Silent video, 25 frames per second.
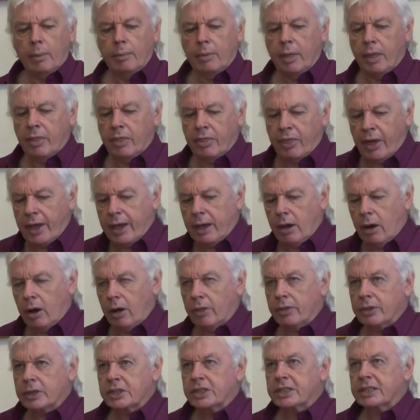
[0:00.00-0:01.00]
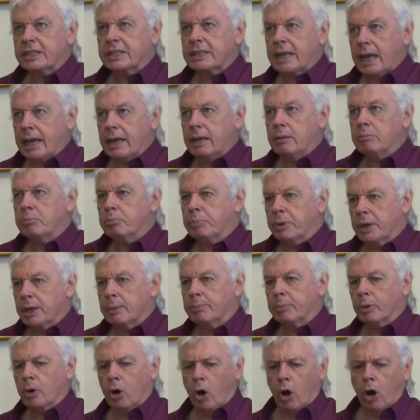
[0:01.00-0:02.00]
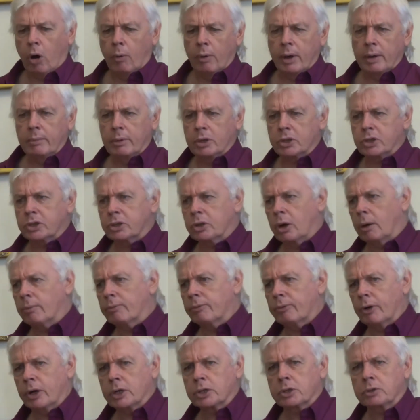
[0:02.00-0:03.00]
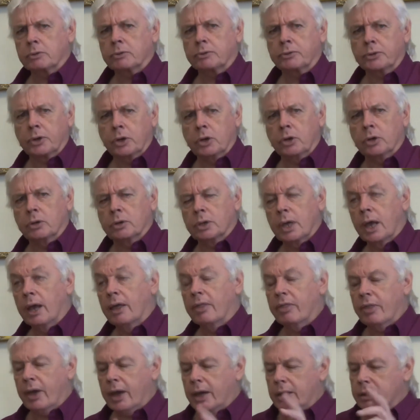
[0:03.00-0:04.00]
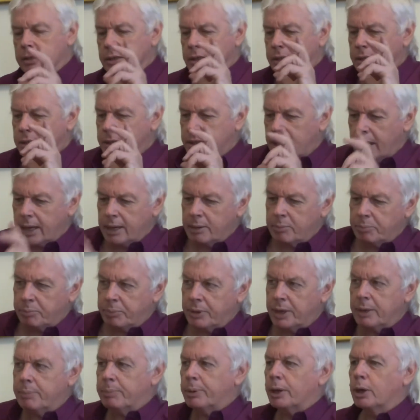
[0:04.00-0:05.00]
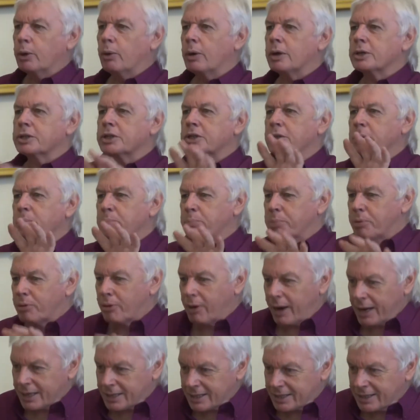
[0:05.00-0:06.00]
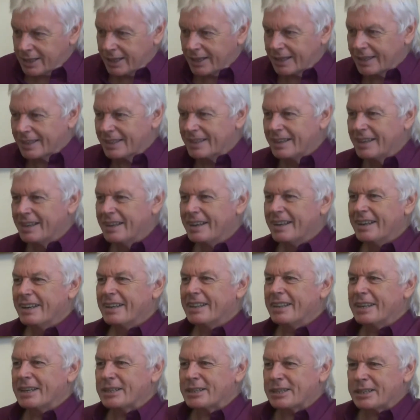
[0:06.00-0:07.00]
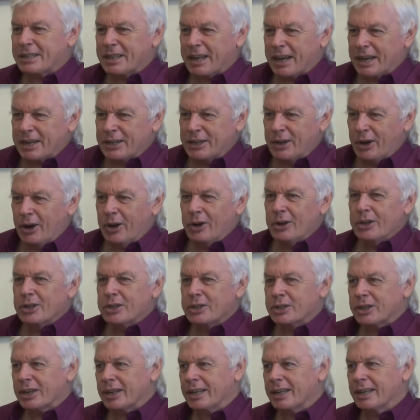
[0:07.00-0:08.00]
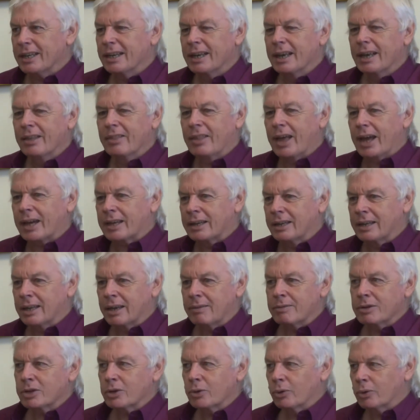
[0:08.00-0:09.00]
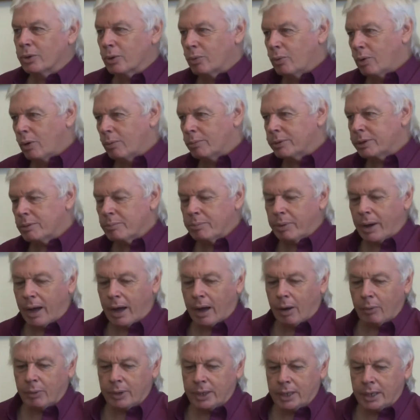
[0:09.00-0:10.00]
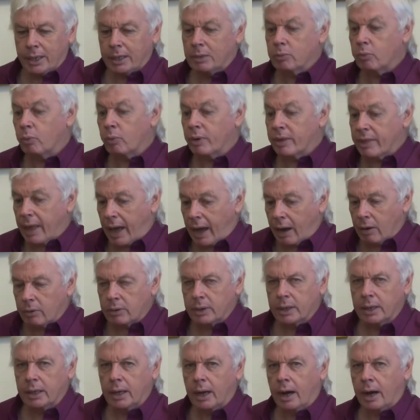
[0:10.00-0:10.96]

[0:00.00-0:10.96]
They are the same people, we must stop fossil fuel. They're the same people who are suppressing this technology that can give us all the warmth and power we need without